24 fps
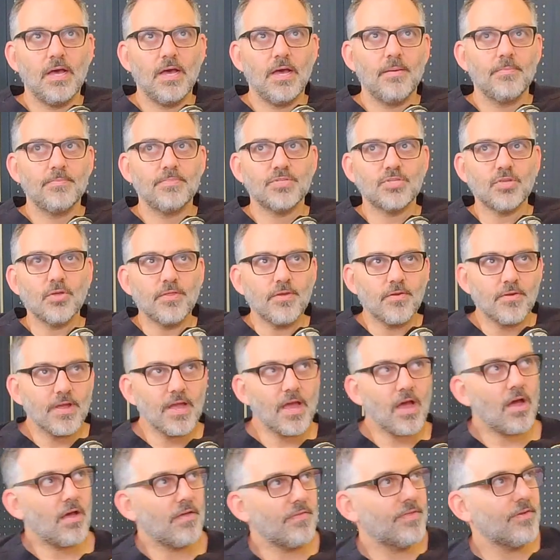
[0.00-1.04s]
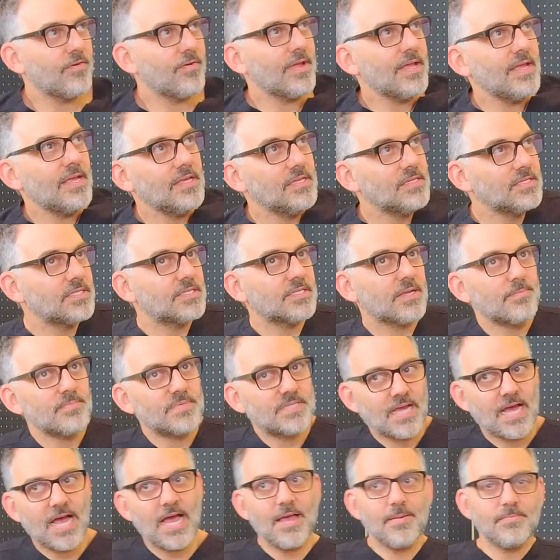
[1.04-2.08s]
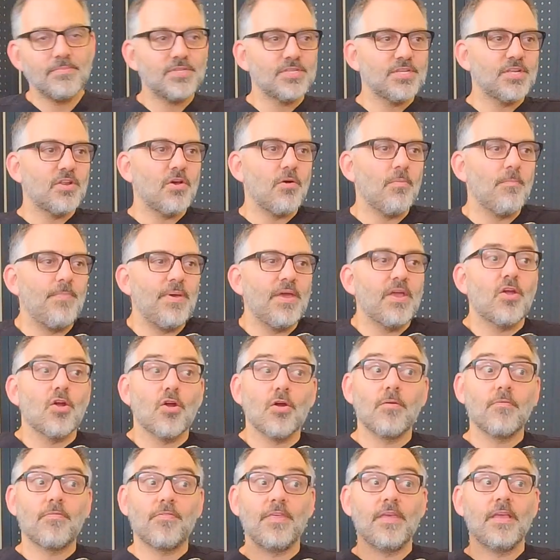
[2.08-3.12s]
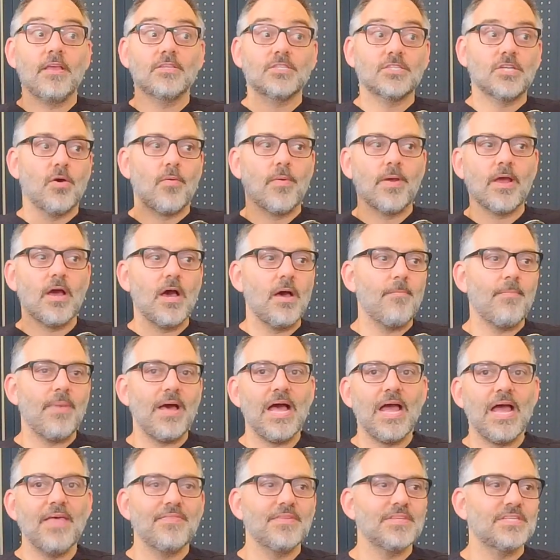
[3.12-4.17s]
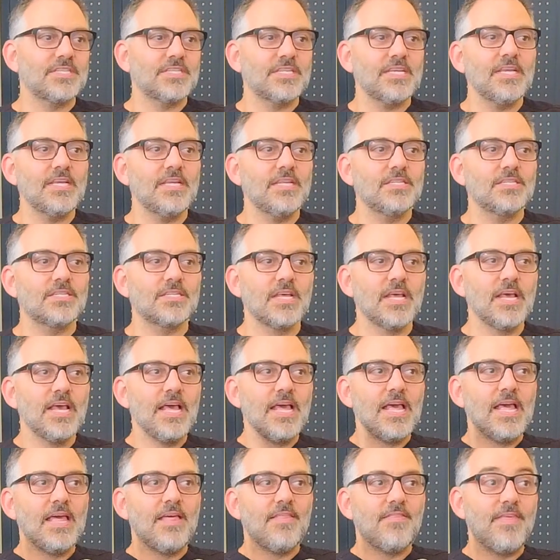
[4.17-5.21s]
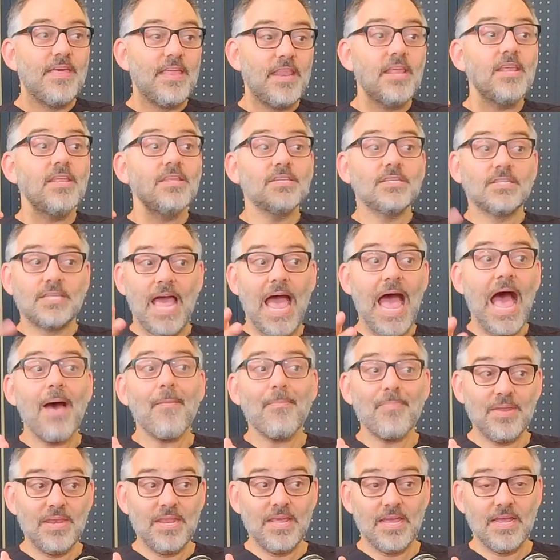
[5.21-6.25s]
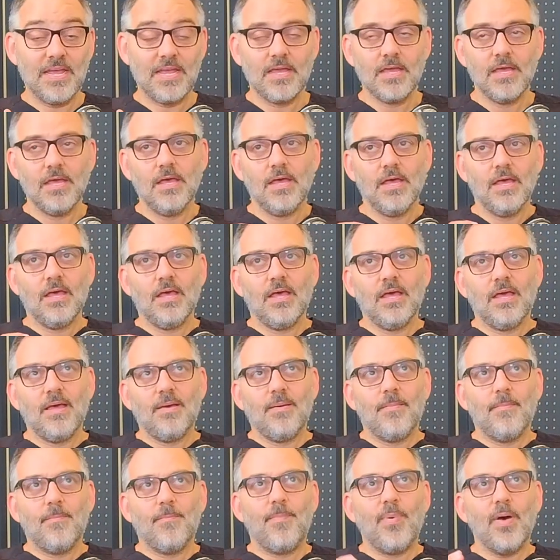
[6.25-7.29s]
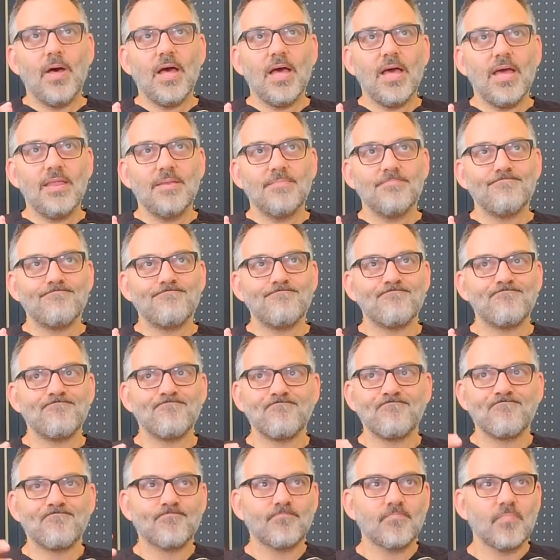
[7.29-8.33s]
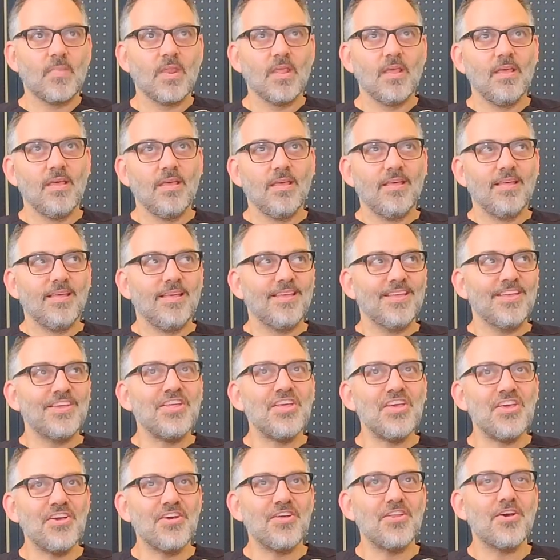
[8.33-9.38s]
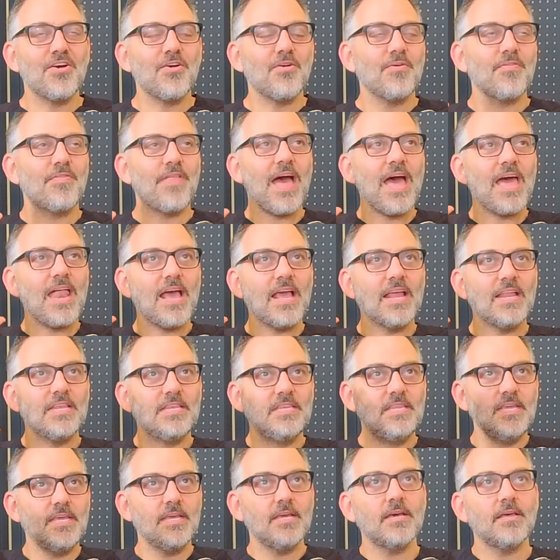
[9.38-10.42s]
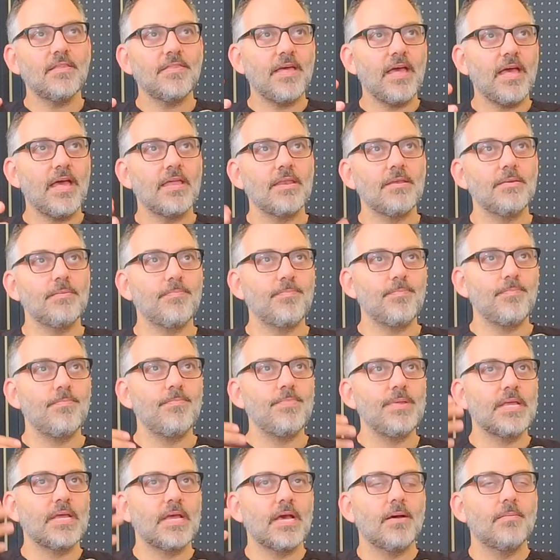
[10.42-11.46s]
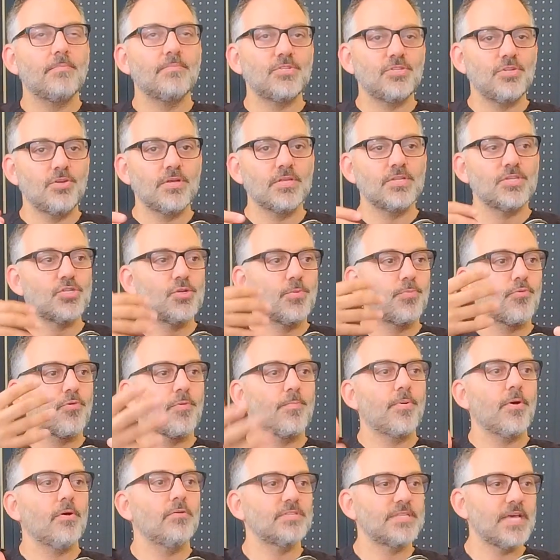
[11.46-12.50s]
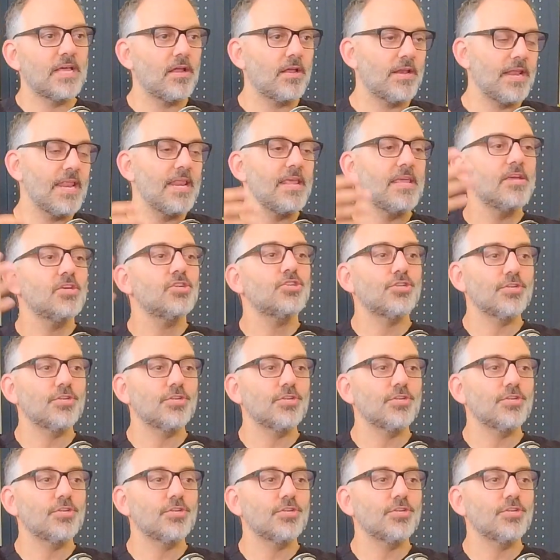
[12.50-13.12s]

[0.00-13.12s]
So there is sometimes bigger things going on behind the scenes that is happening, but that idea then becomes you can superimpose that on any issue.